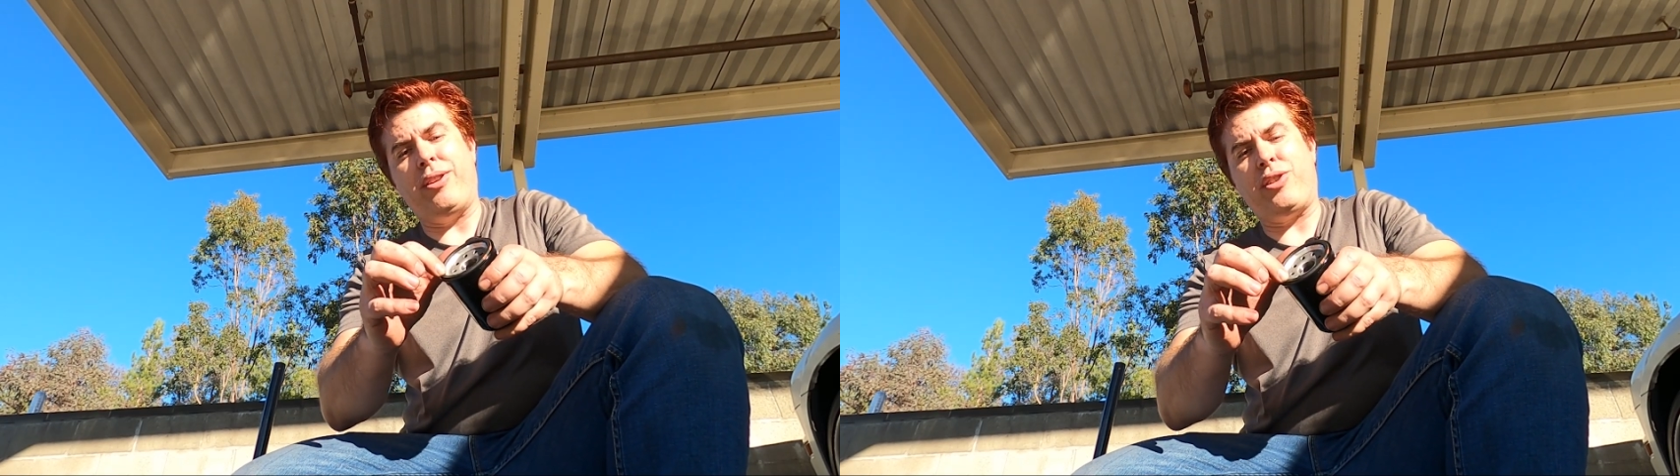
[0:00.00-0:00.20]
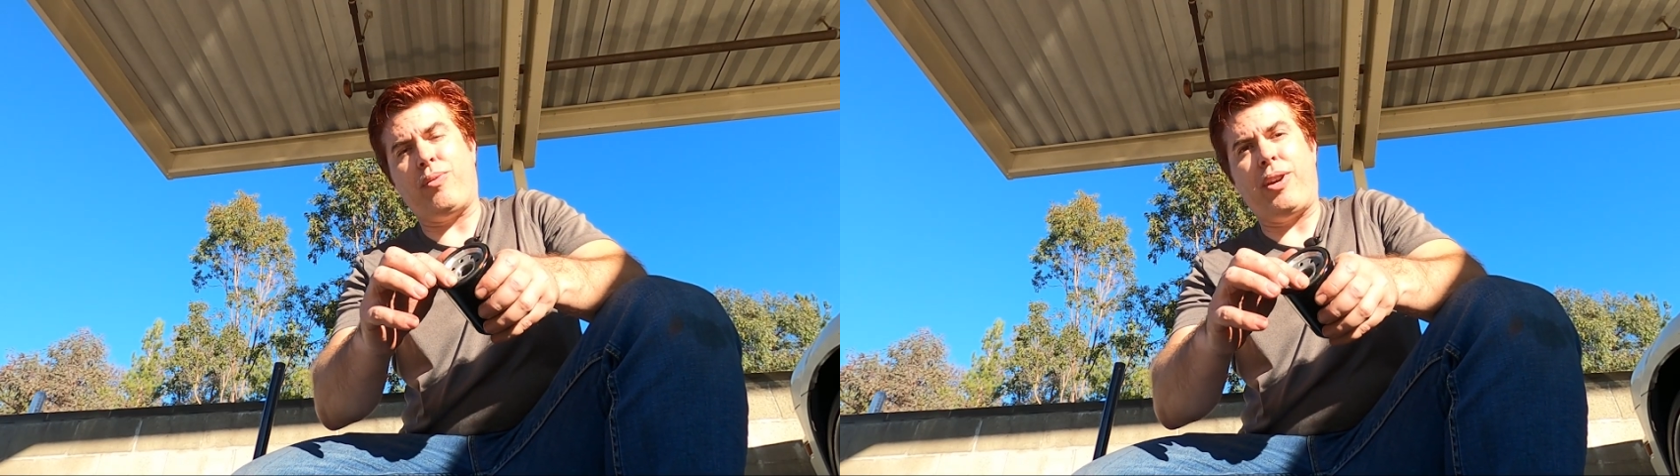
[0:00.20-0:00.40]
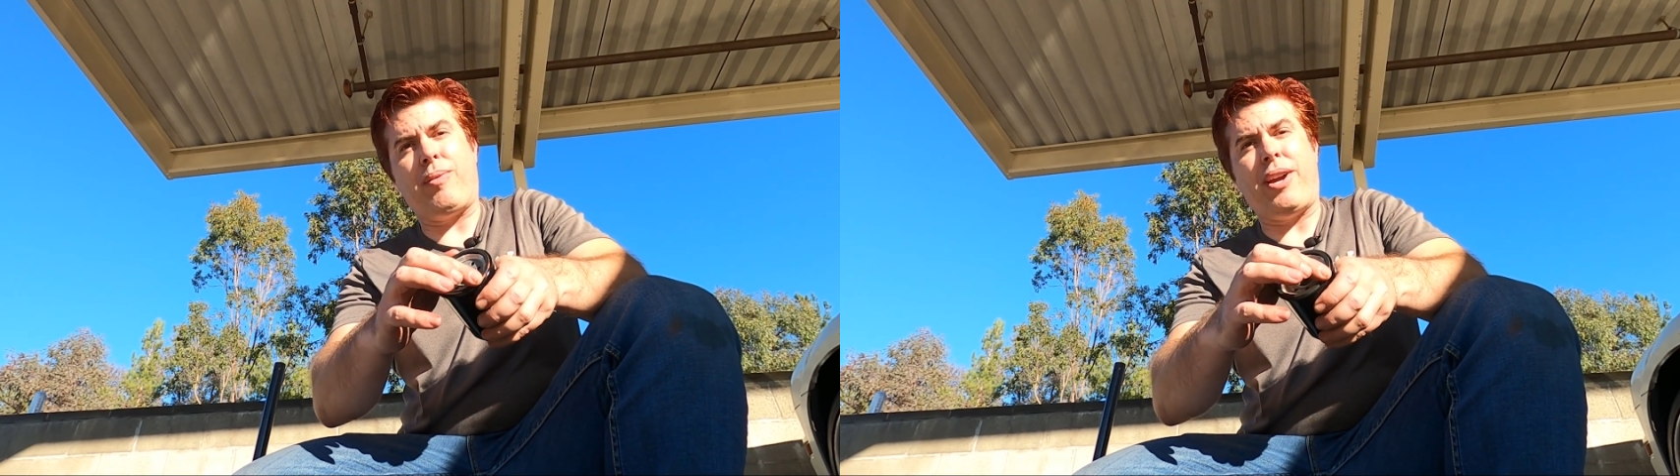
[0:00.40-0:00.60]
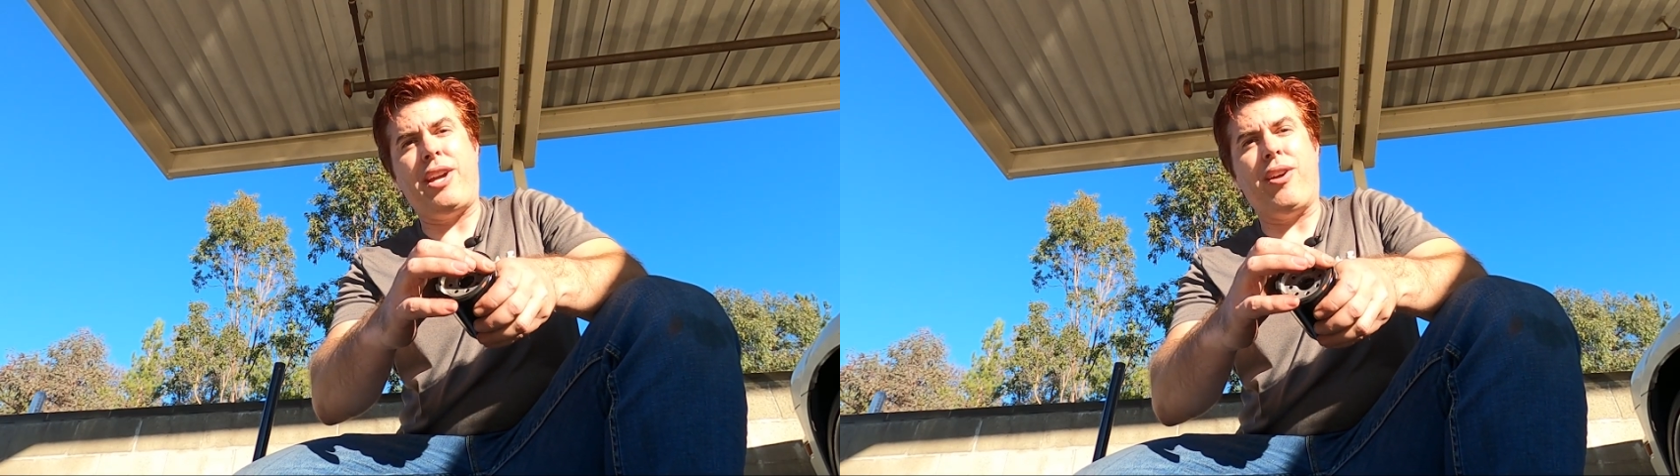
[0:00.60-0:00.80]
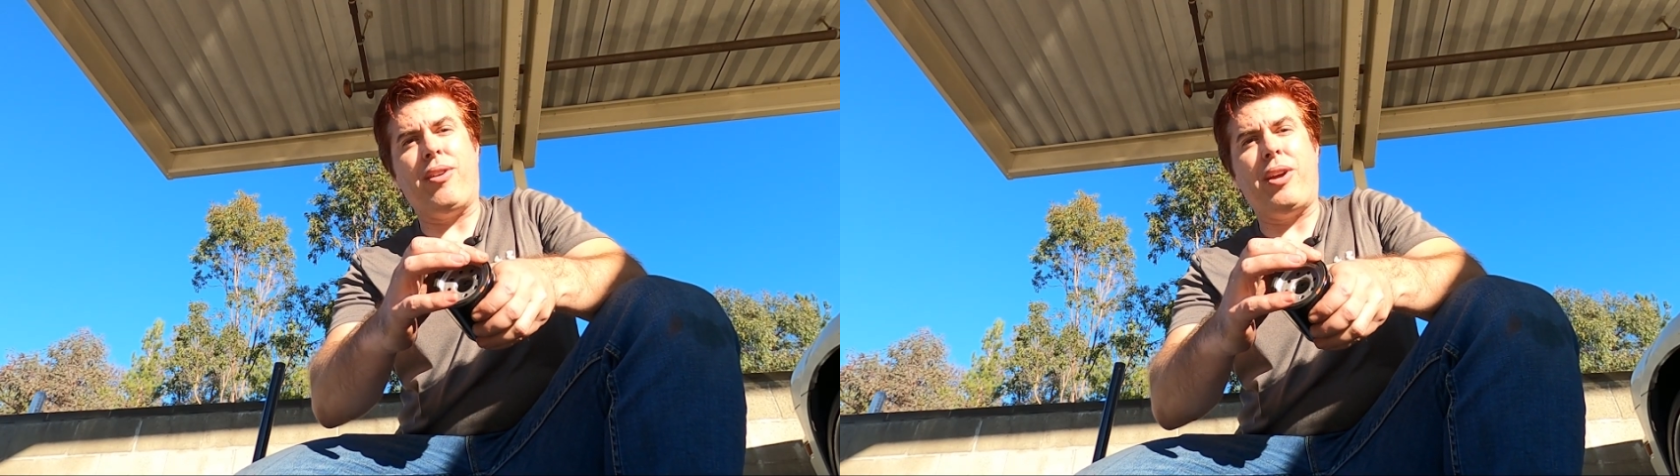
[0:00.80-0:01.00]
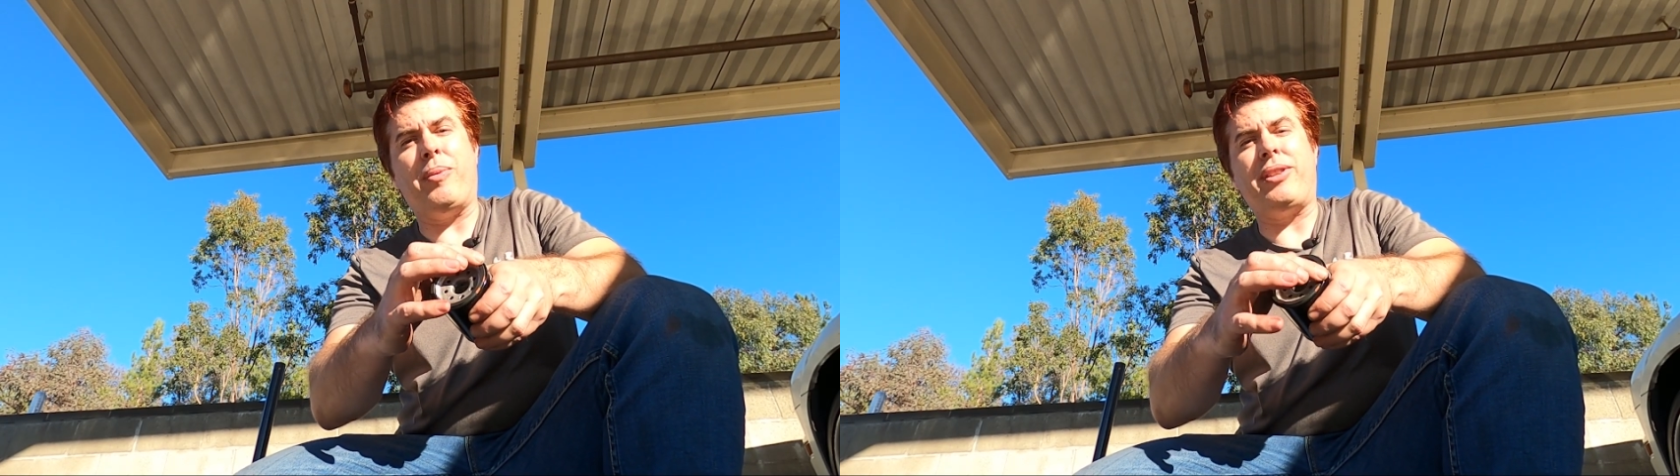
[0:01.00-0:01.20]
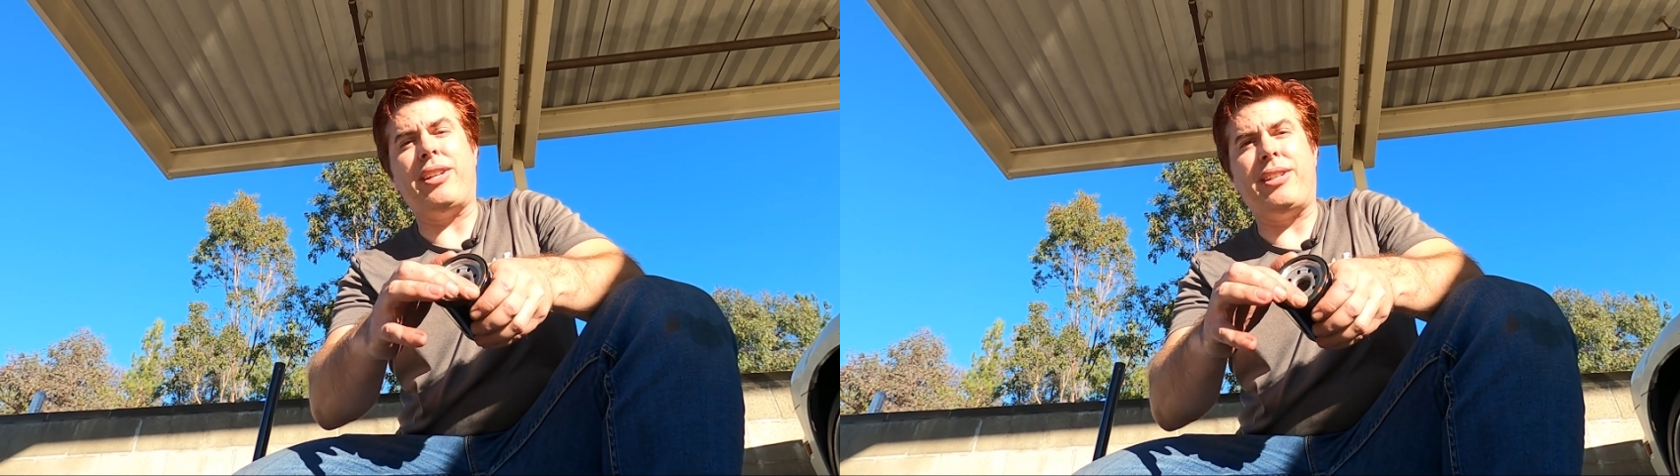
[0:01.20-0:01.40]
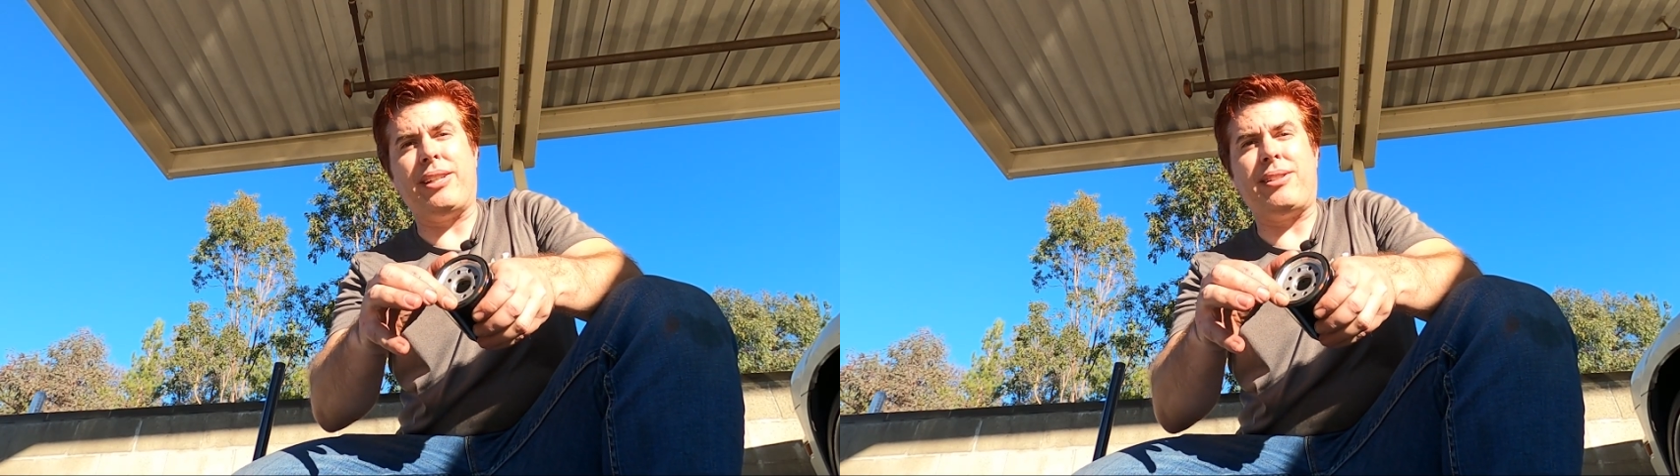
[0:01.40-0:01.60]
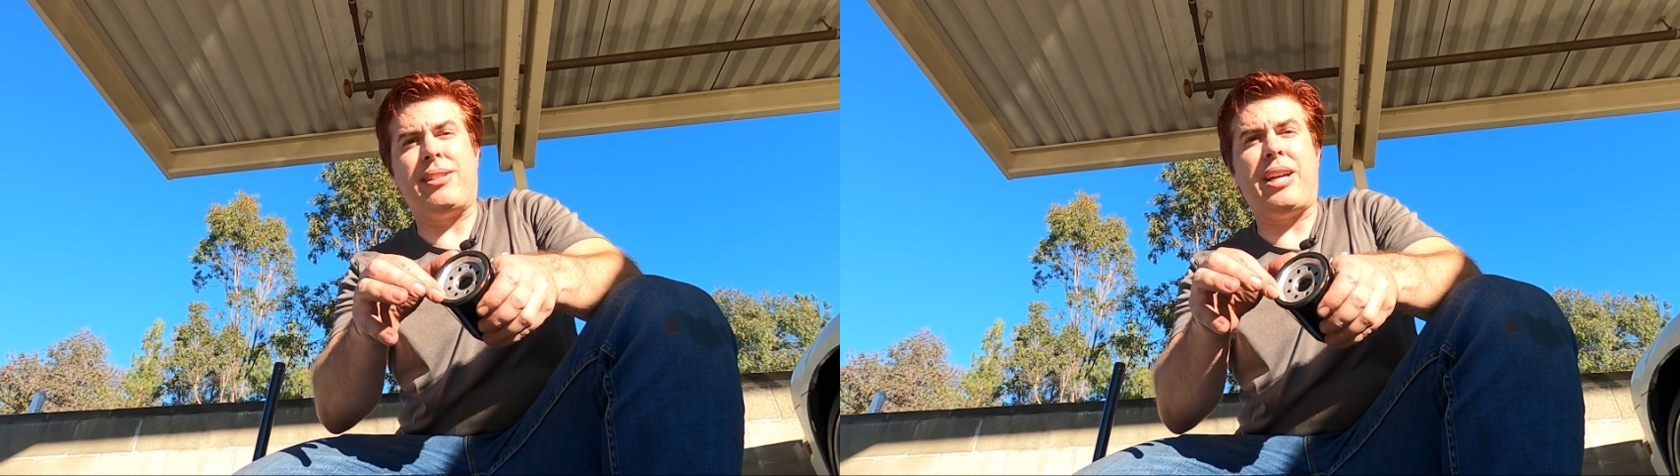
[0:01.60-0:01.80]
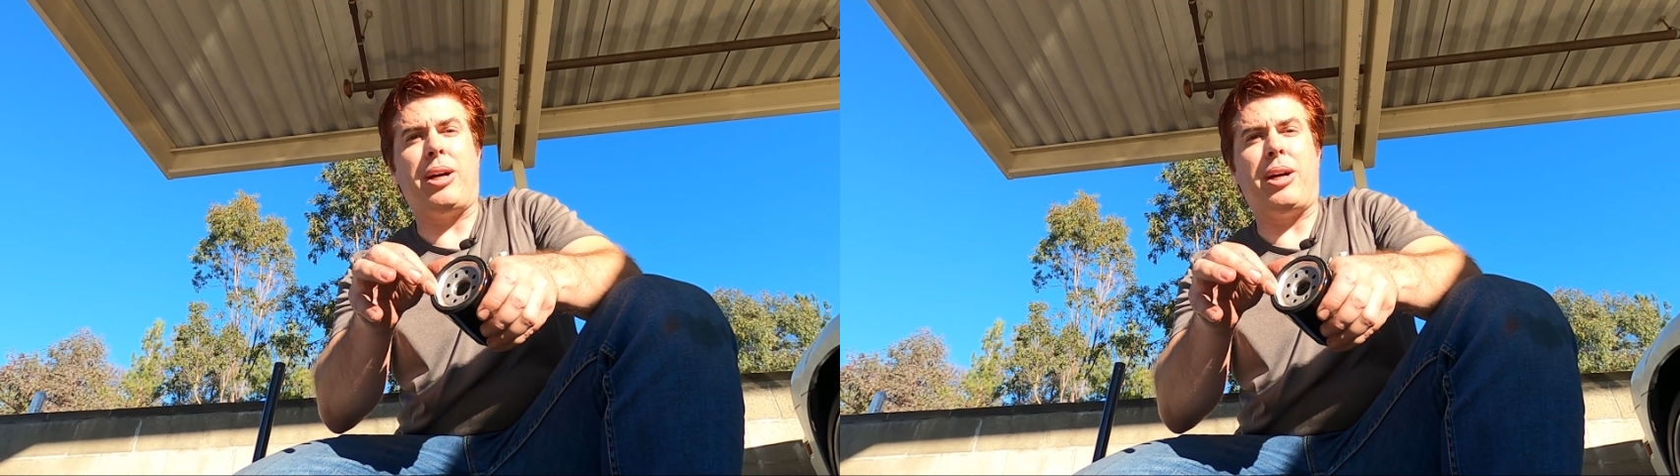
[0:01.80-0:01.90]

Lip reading: this ring right here. And what that does is it